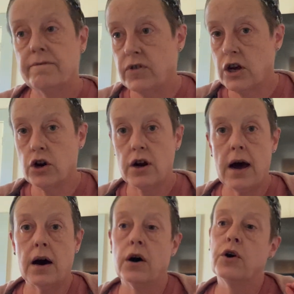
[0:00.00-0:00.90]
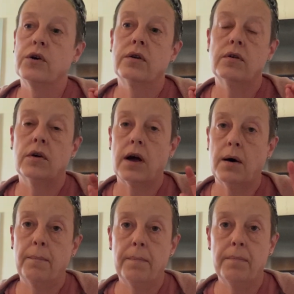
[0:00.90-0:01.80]
figured out
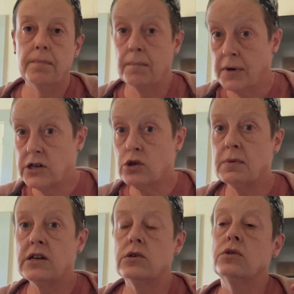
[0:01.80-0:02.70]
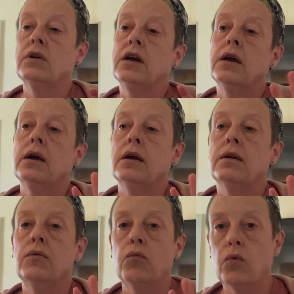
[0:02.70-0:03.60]
how much space you need,